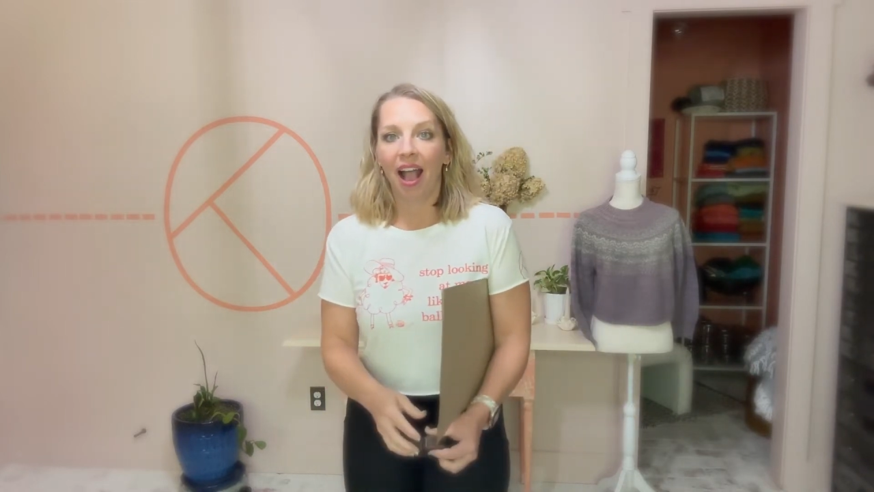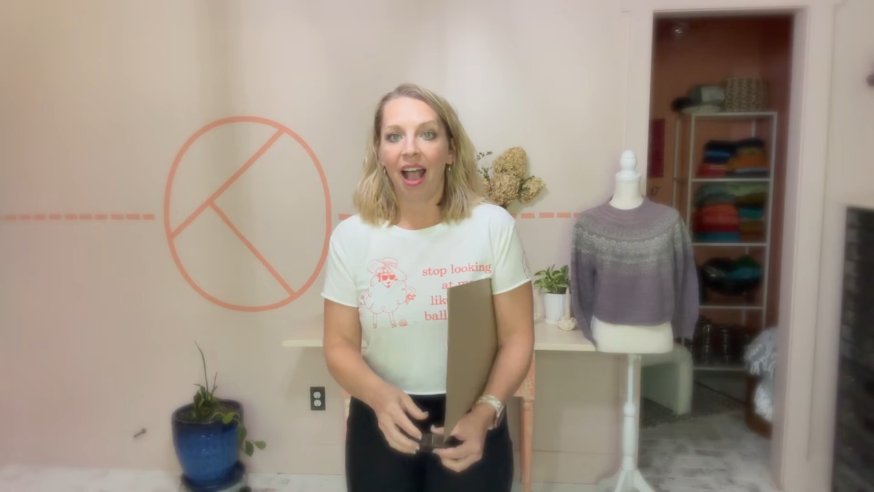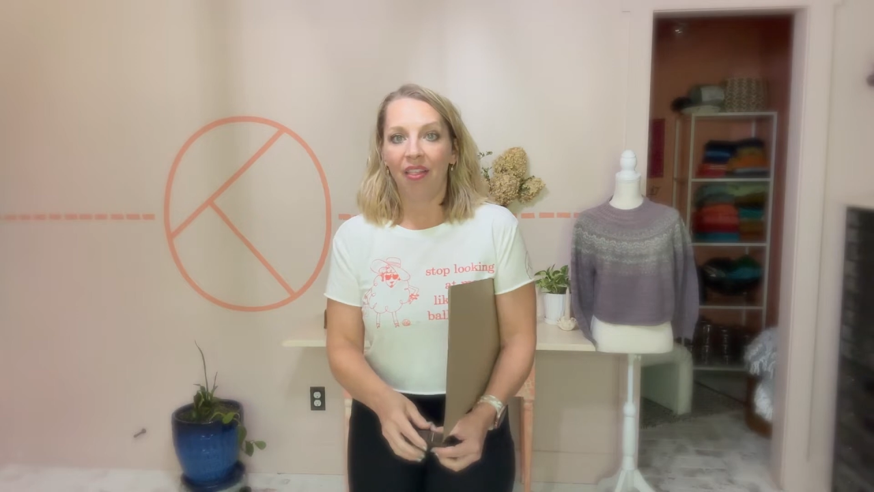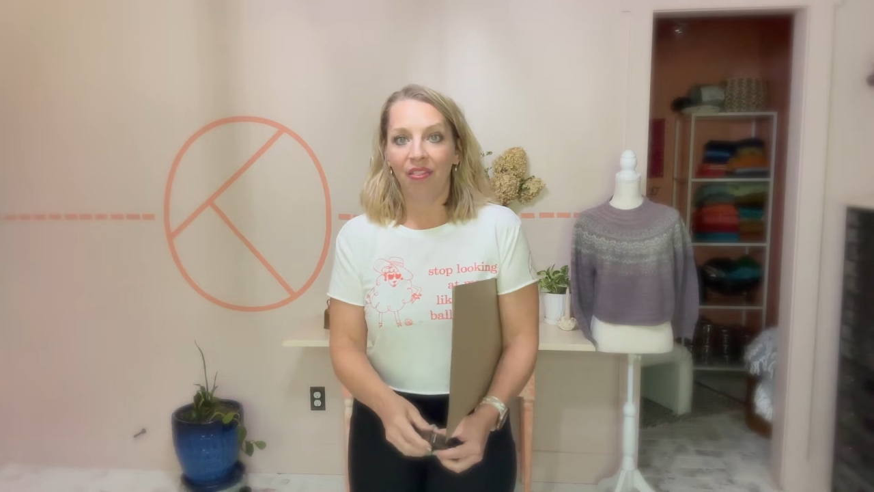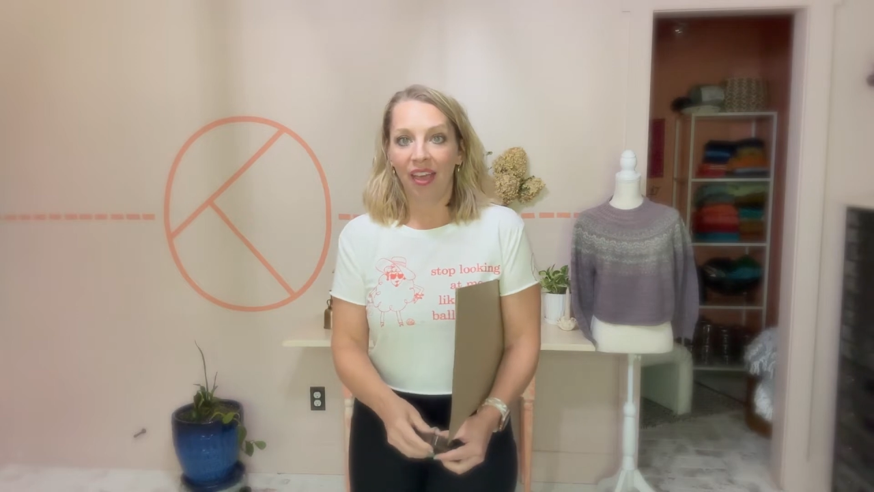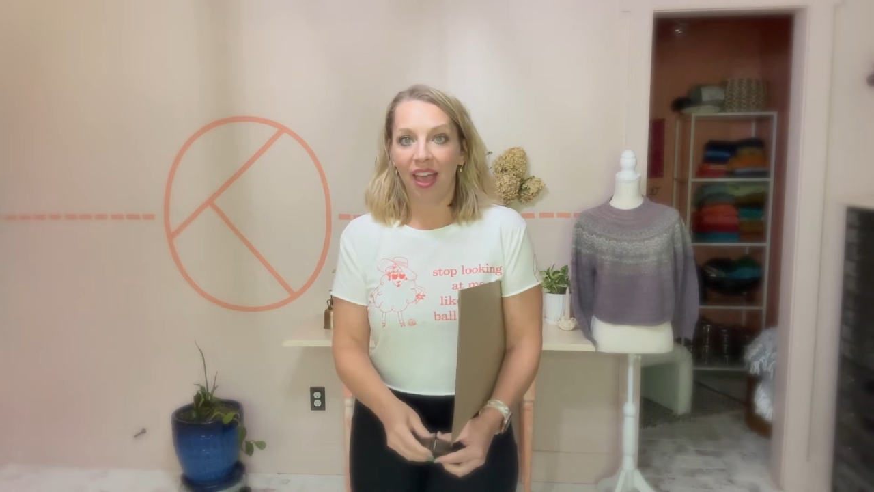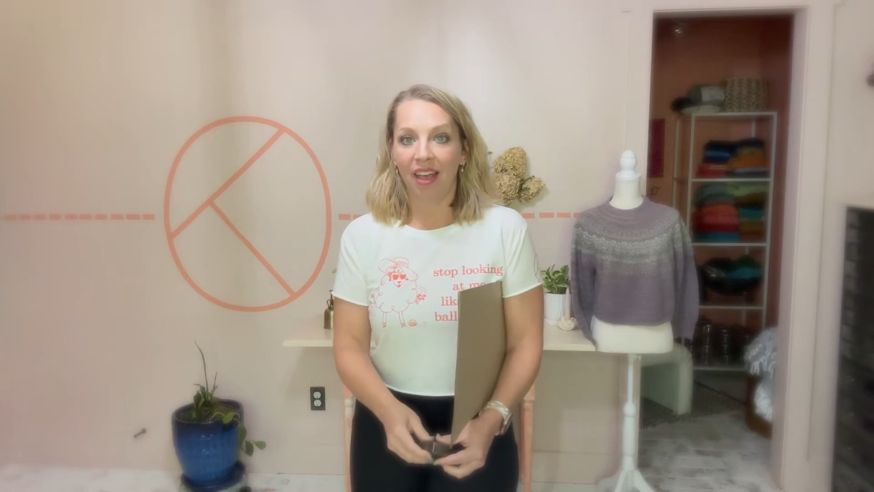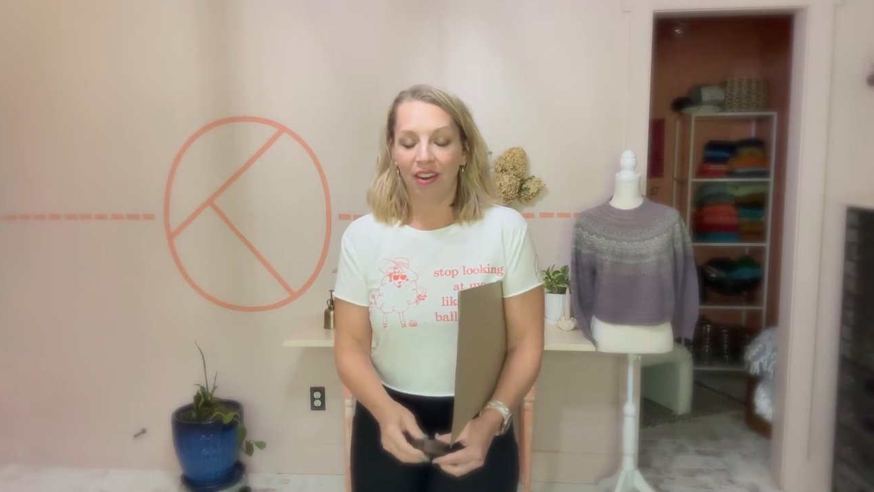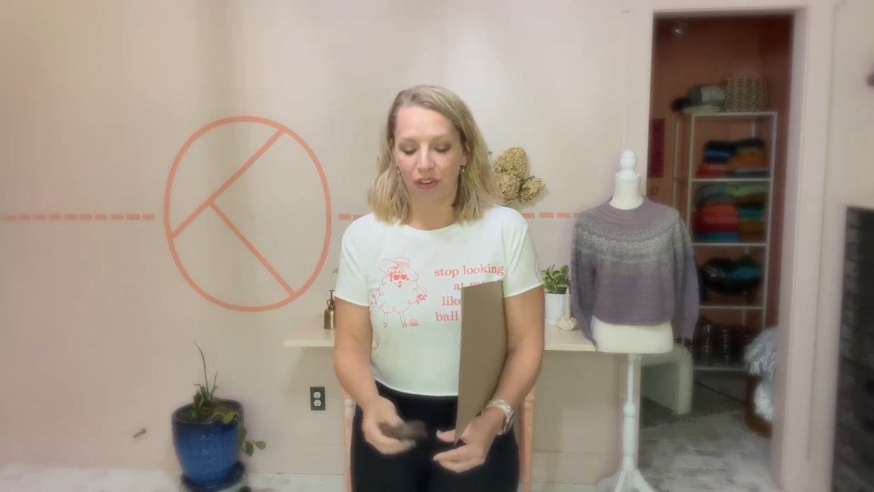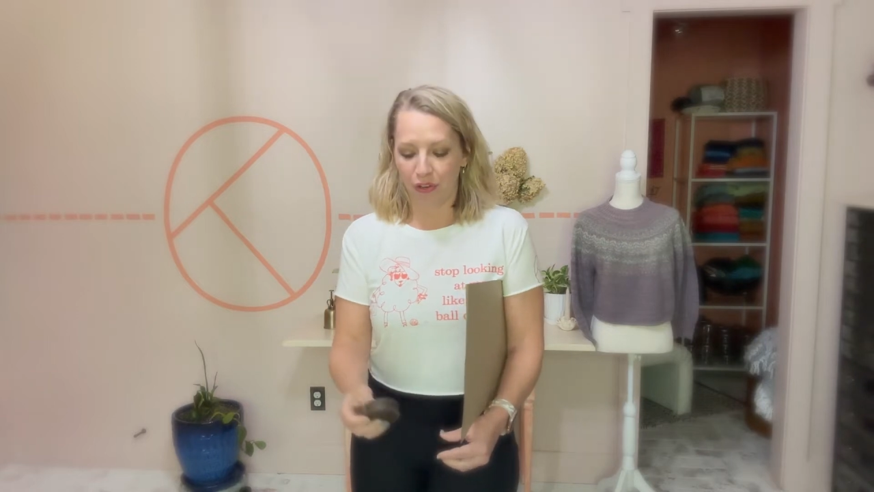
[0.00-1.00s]
and
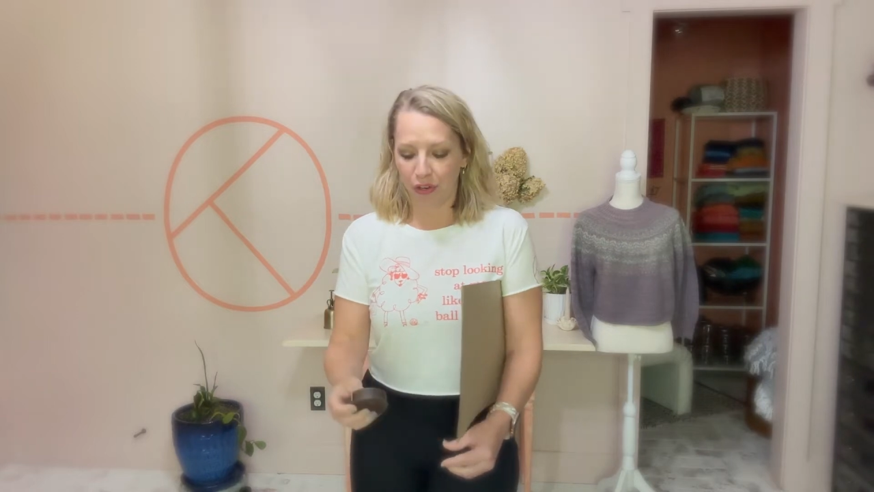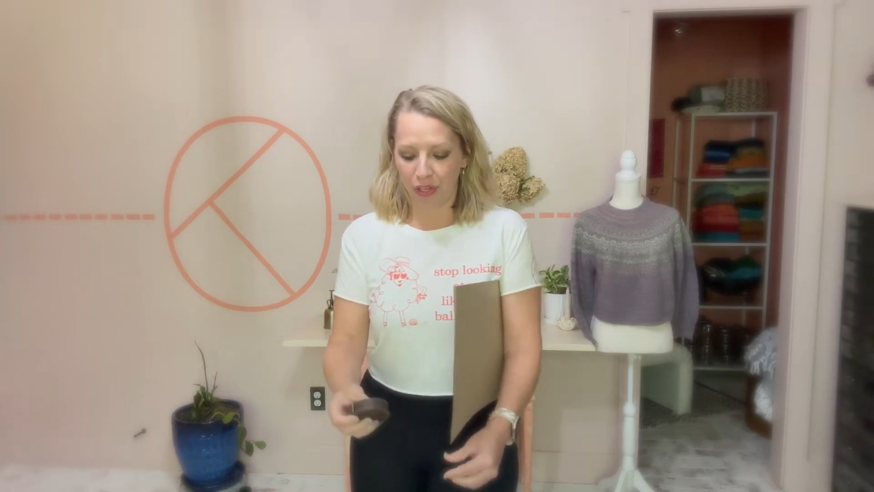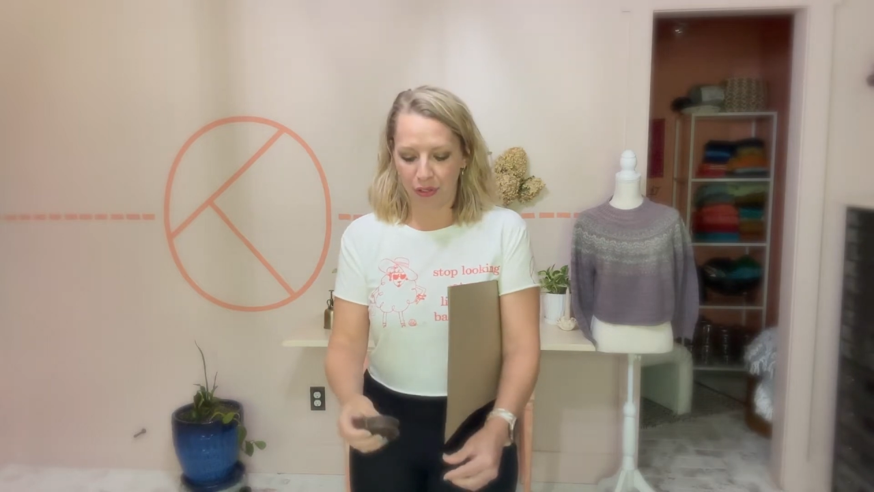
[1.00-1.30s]
then you're gonna